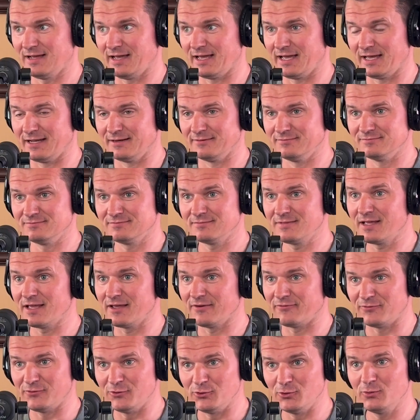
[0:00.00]
And
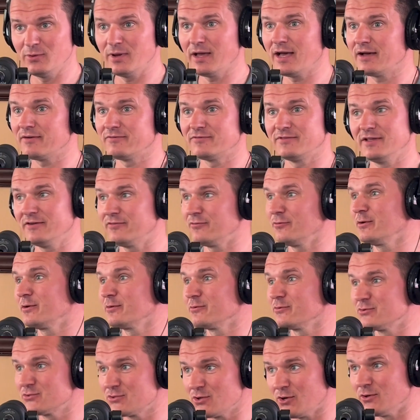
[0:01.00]
if you have
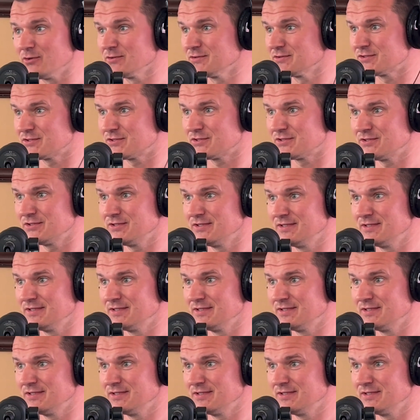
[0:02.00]
differing results,